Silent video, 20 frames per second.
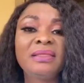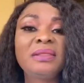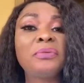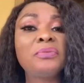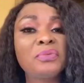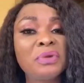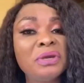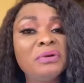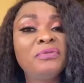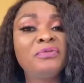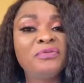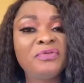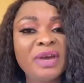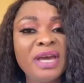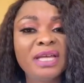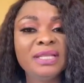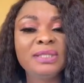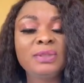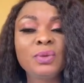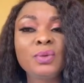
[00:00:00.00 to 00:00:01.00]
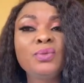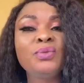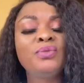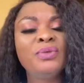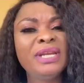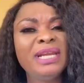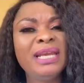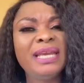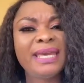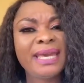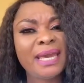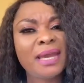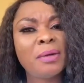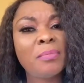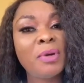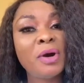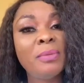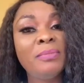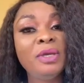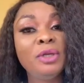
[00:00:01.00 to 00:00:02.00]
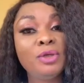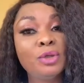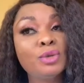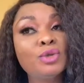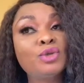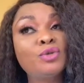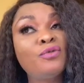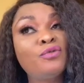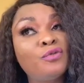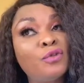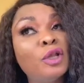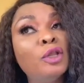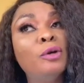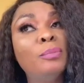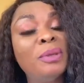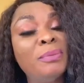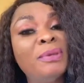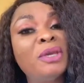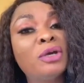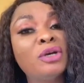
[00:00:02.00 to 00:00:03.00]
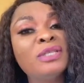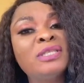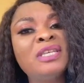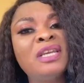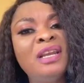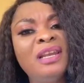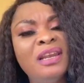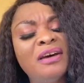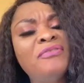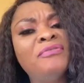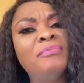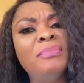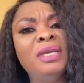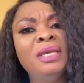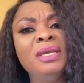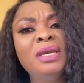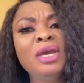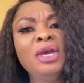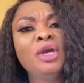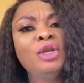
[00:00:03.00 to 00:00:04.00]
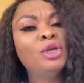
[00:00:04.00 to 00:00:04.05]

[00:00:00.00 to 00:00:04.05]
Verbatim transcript: the real fans who really care about me, those who follow me because they love me,